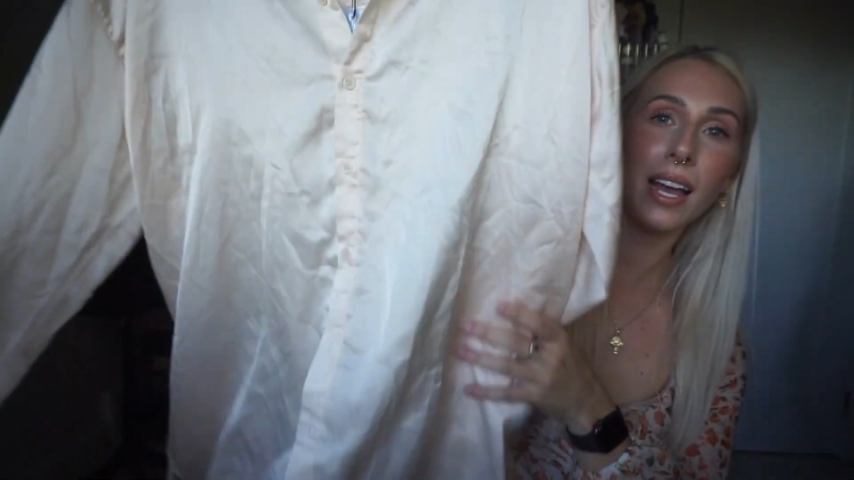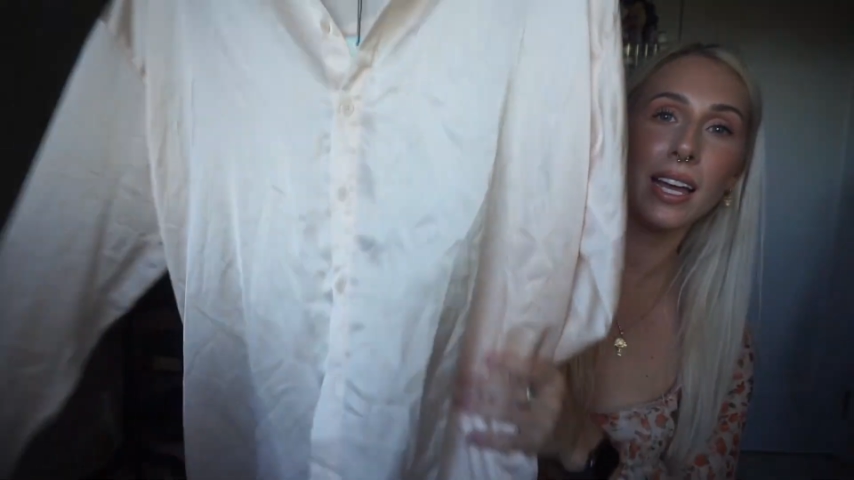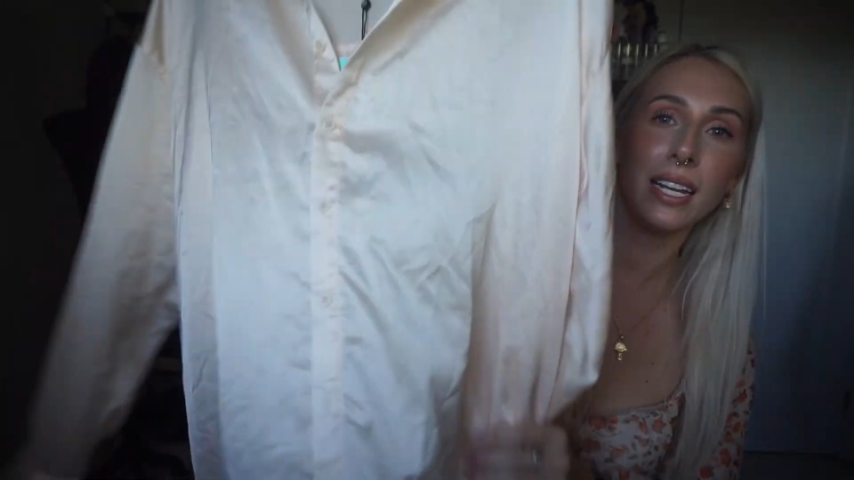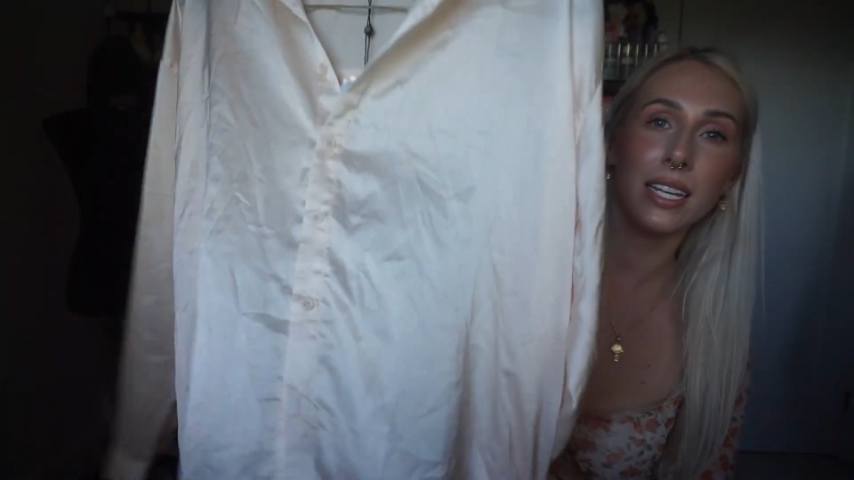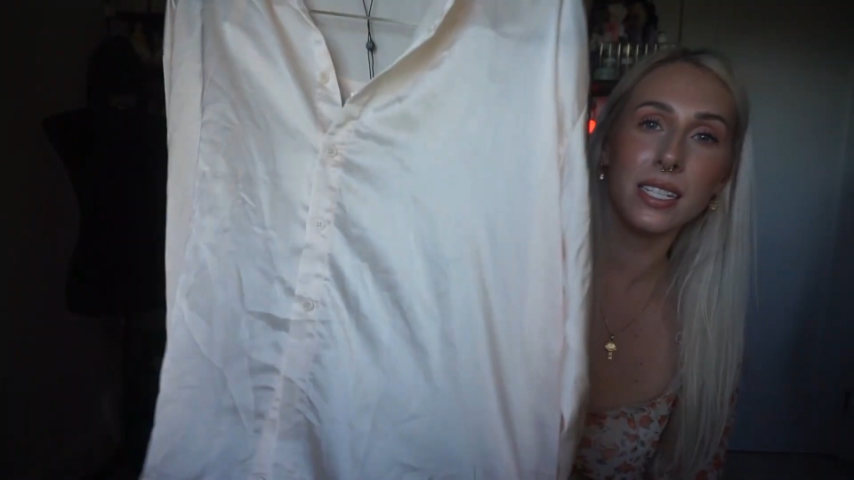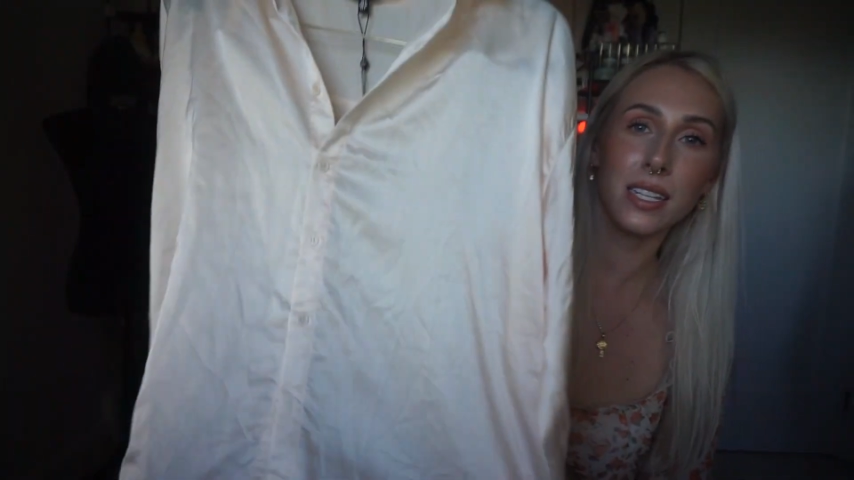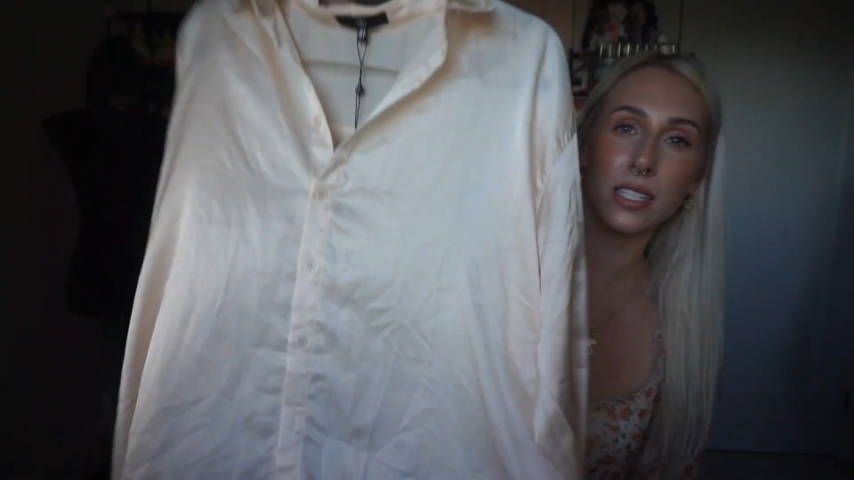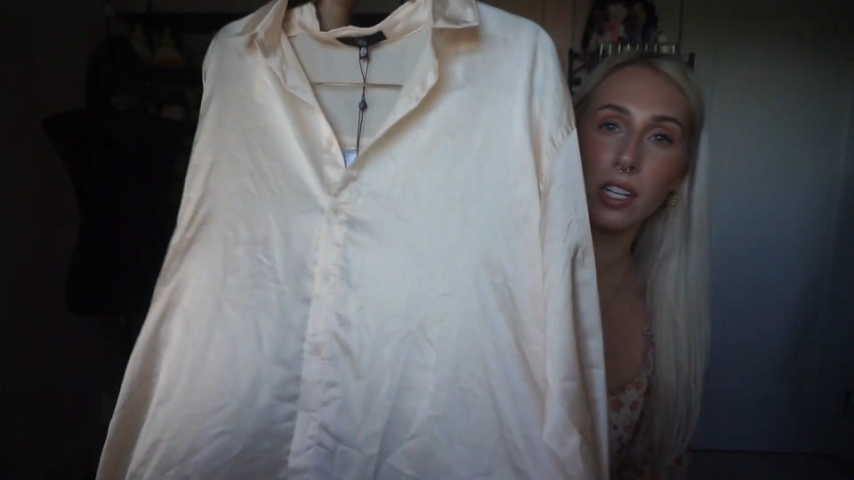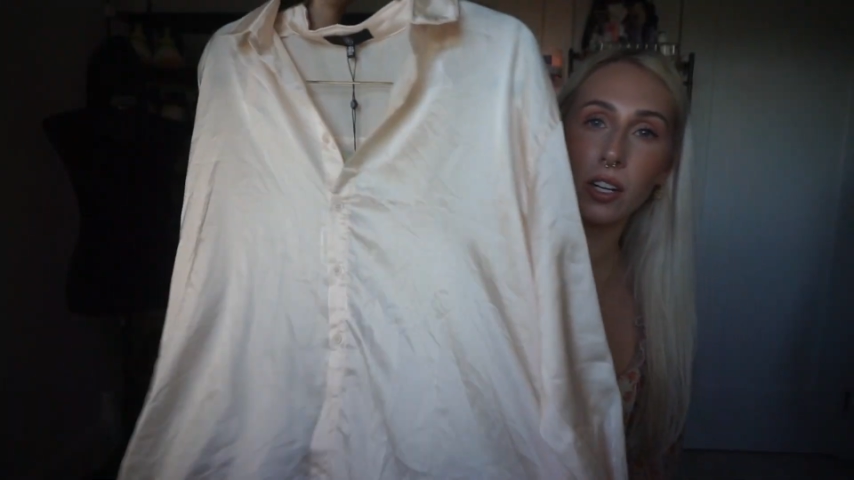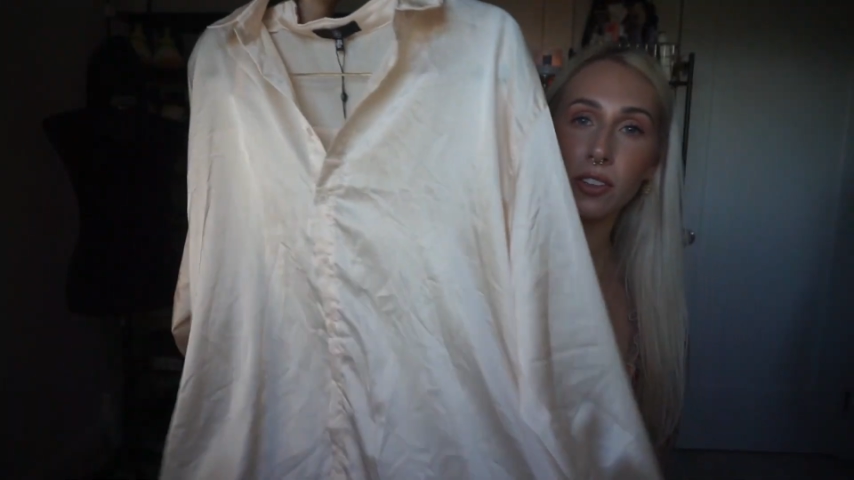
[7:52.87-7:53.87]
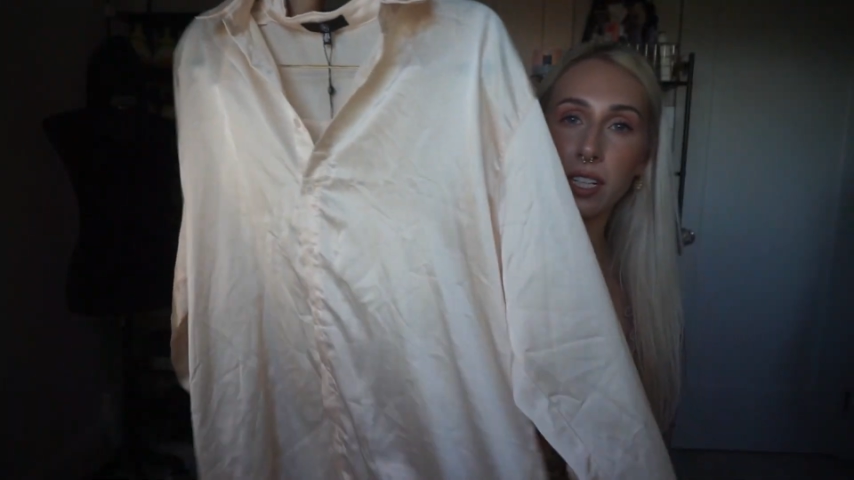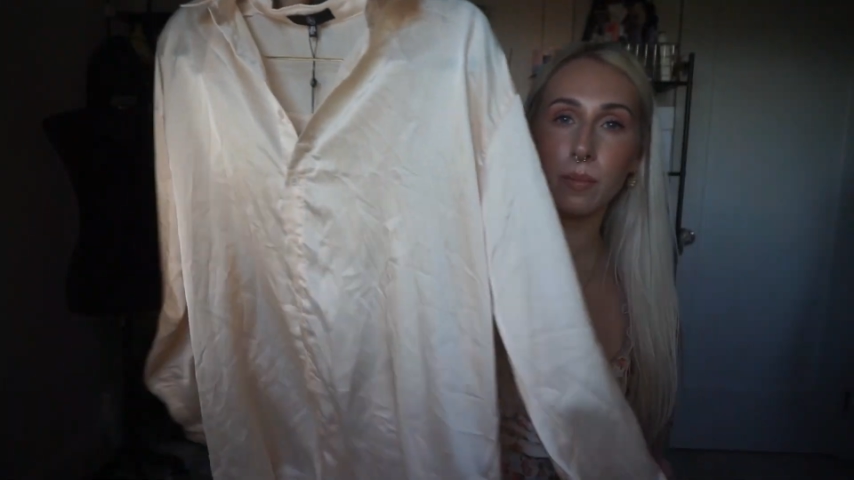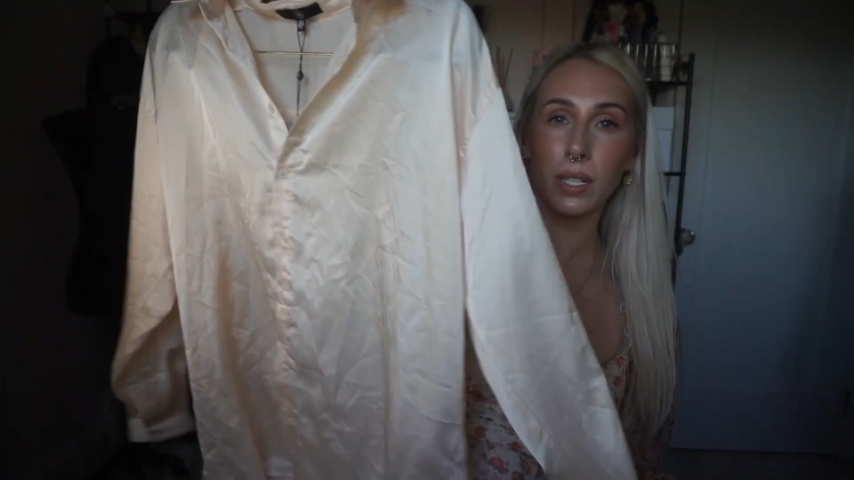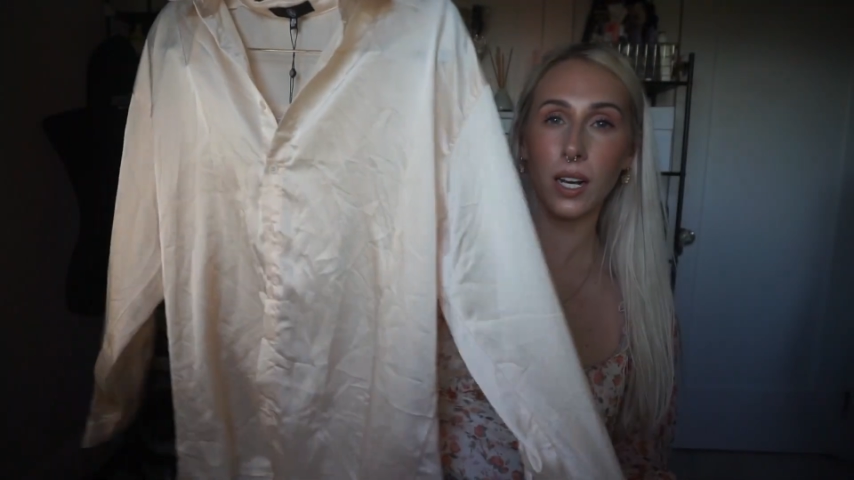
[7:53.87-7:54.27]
And it is this cream